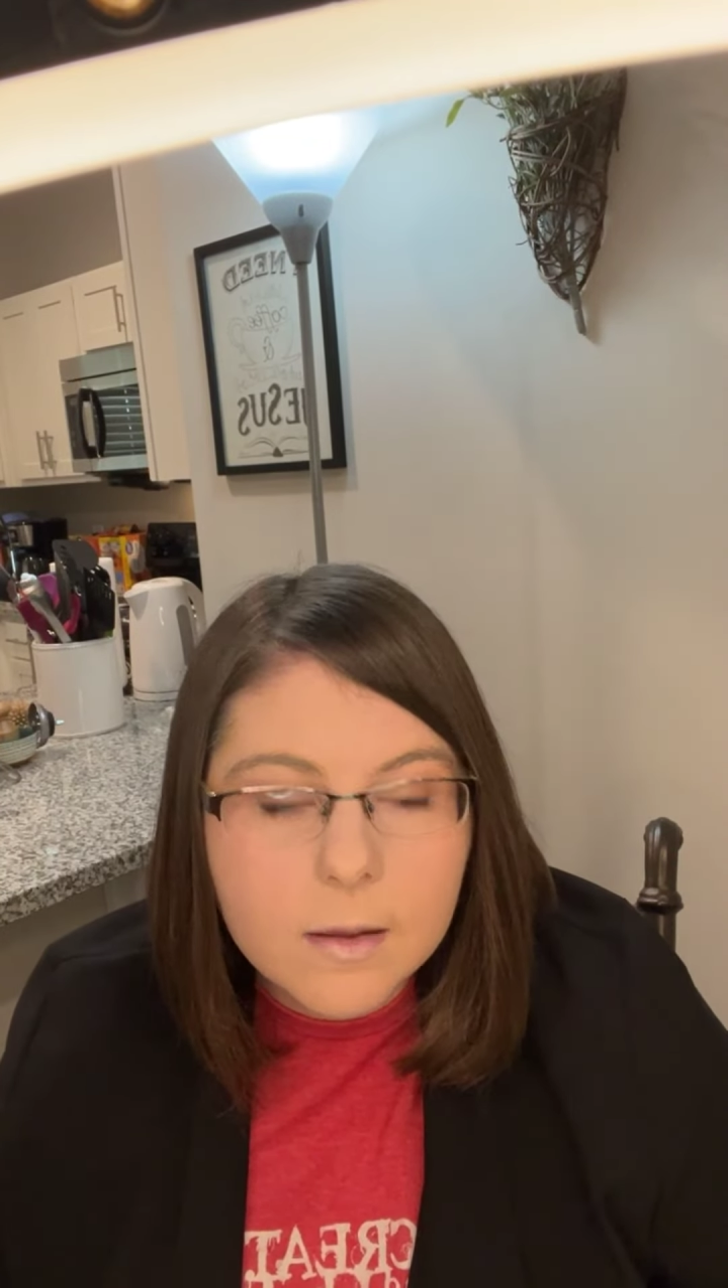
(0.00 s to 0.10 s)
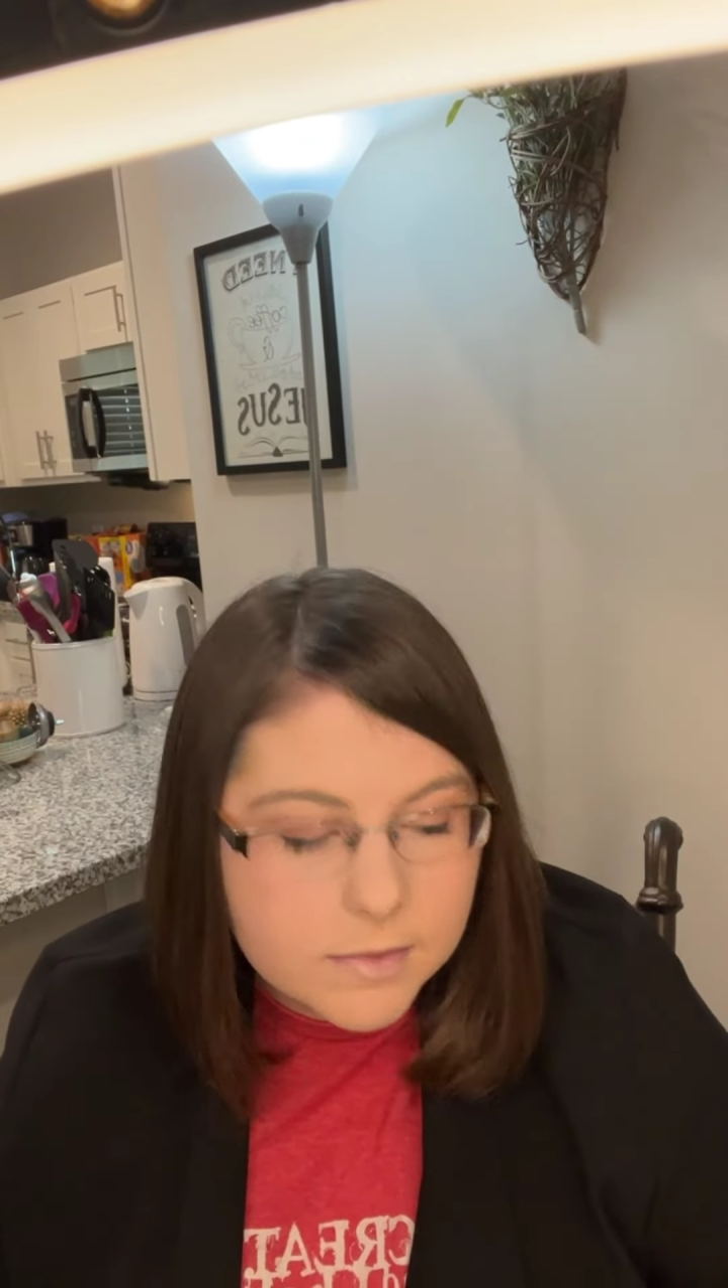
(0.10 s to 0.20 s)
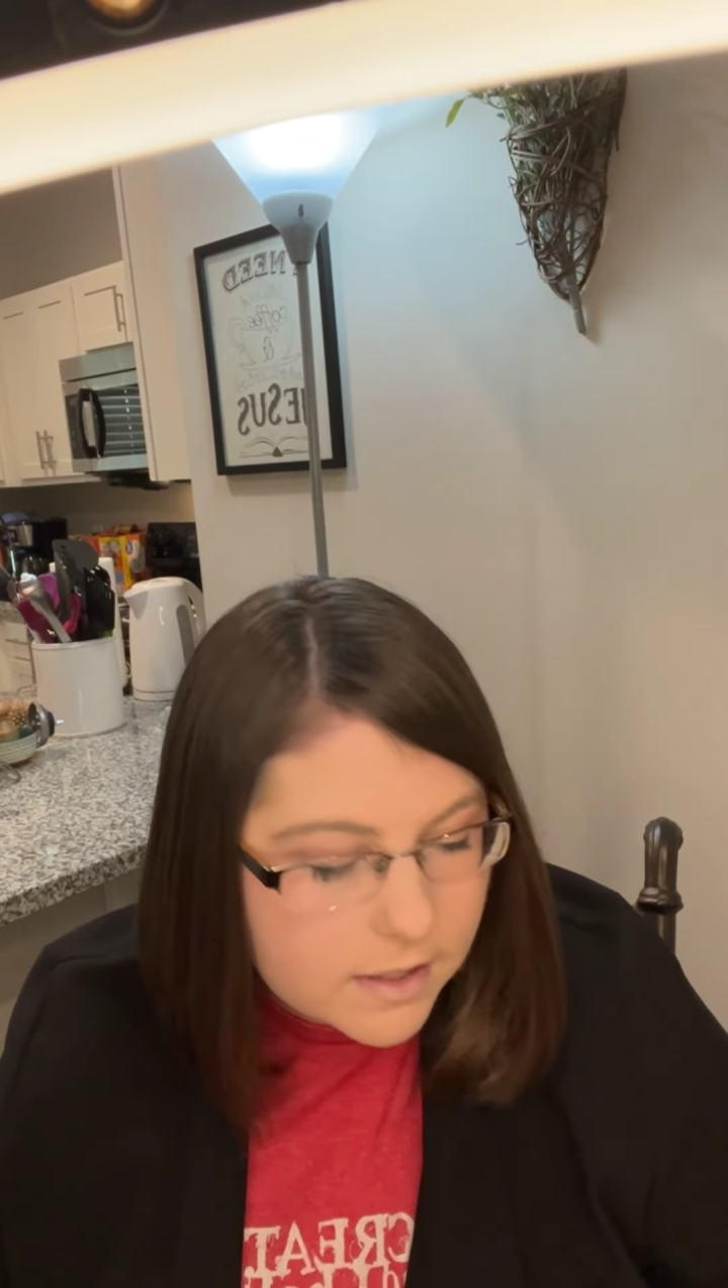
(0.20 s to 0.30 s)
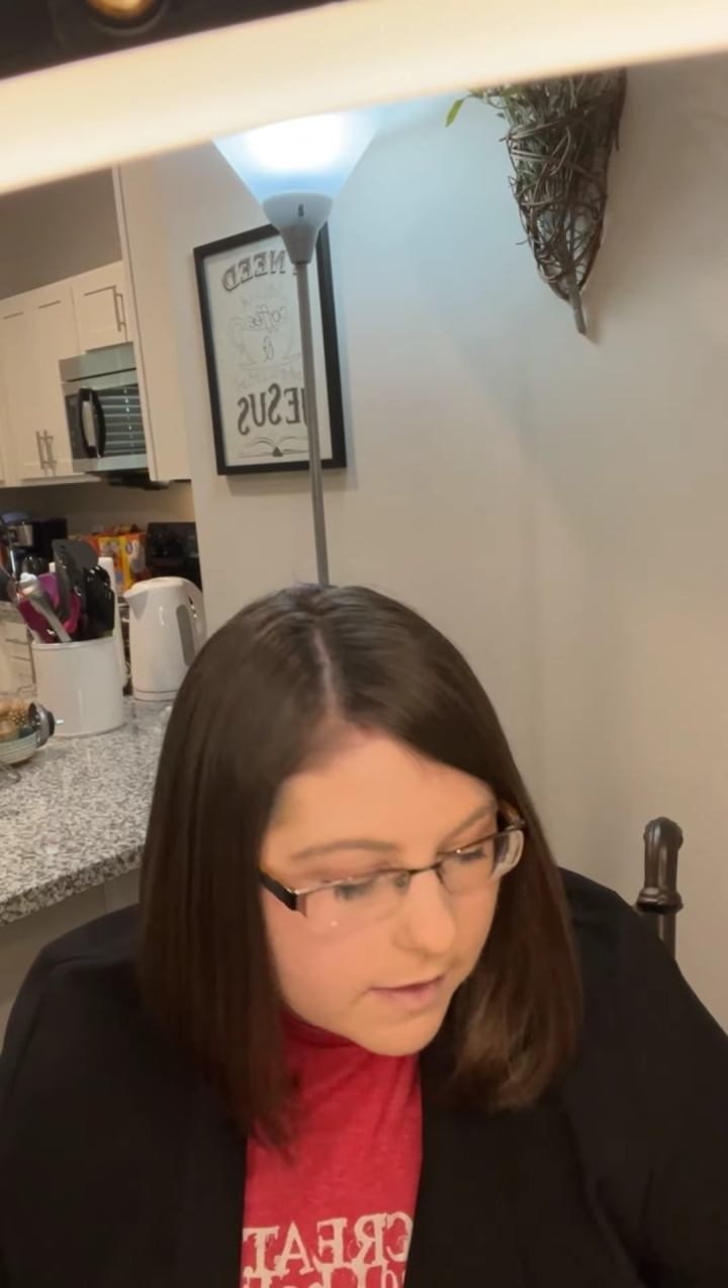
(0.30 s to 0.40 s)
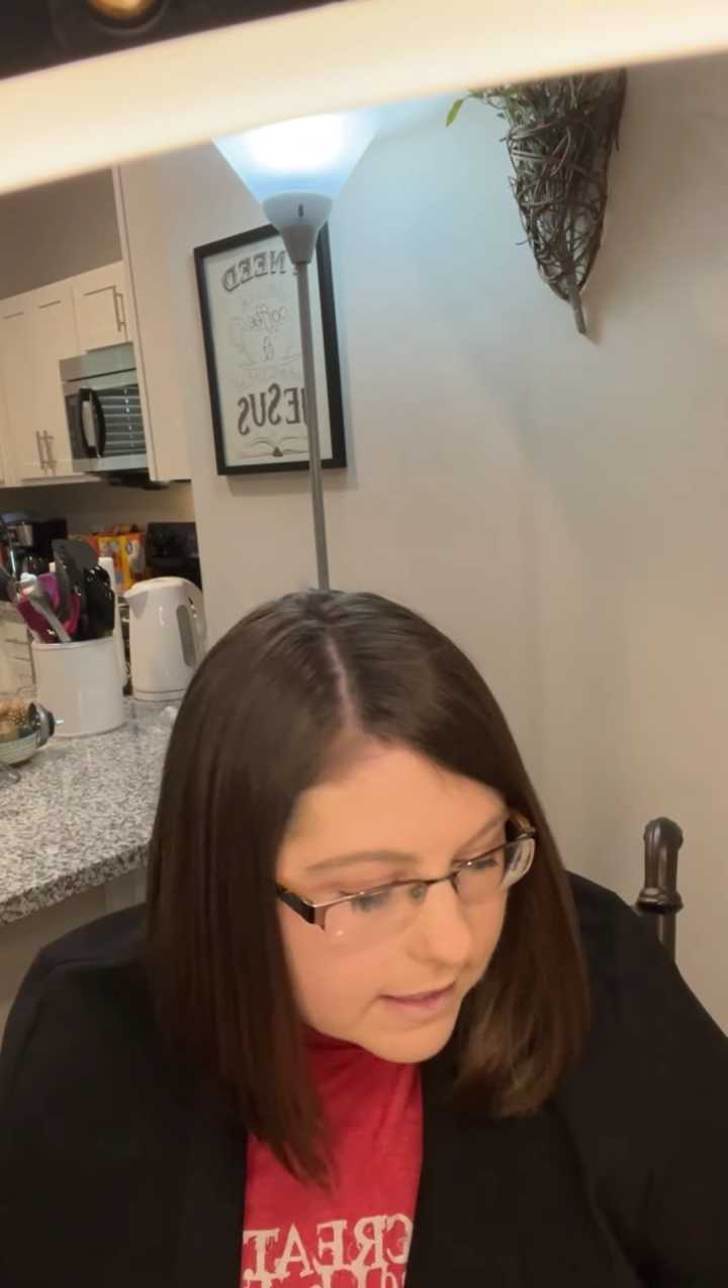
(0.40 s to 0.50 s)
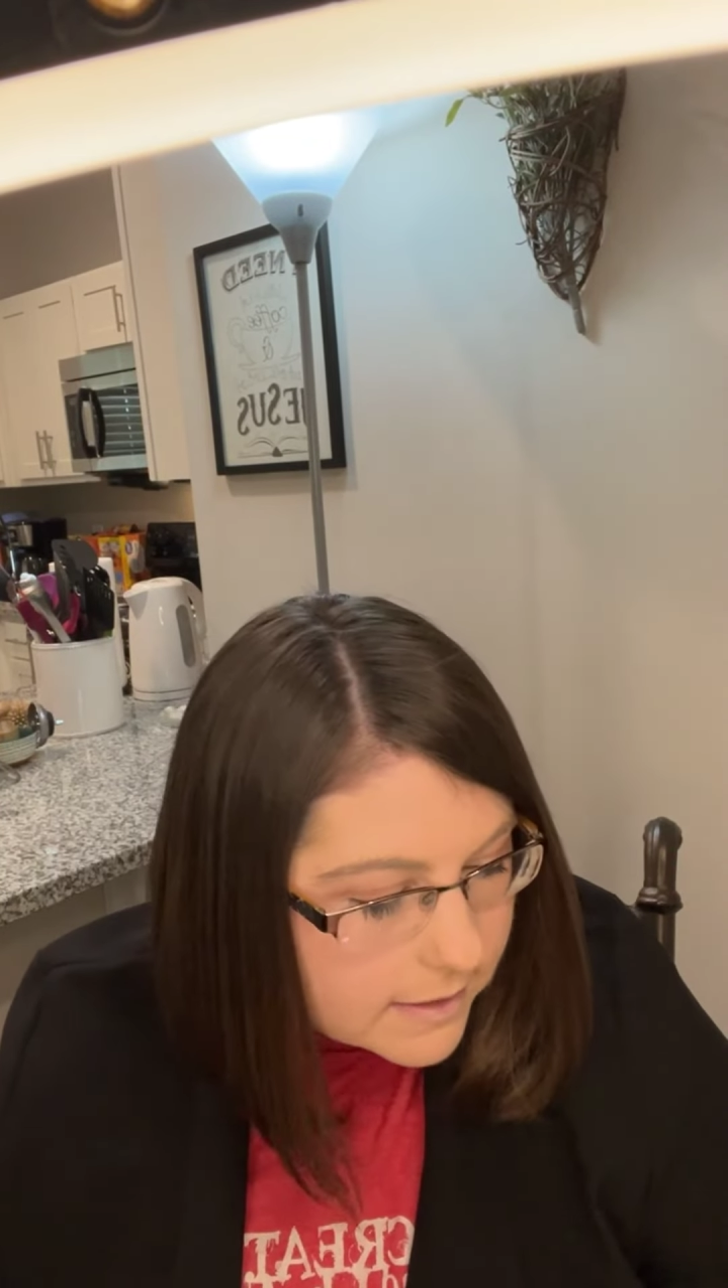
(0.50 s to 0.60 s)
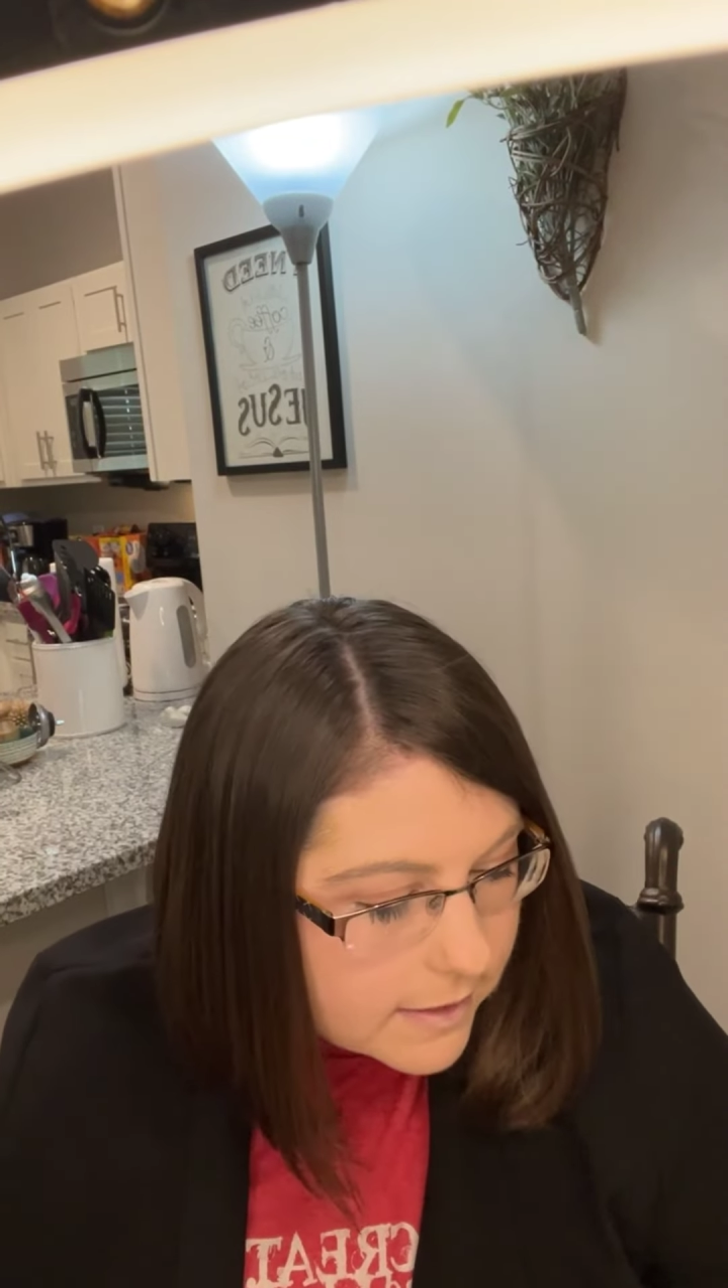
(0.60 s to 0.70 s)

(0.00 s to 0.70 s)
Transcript: comes to this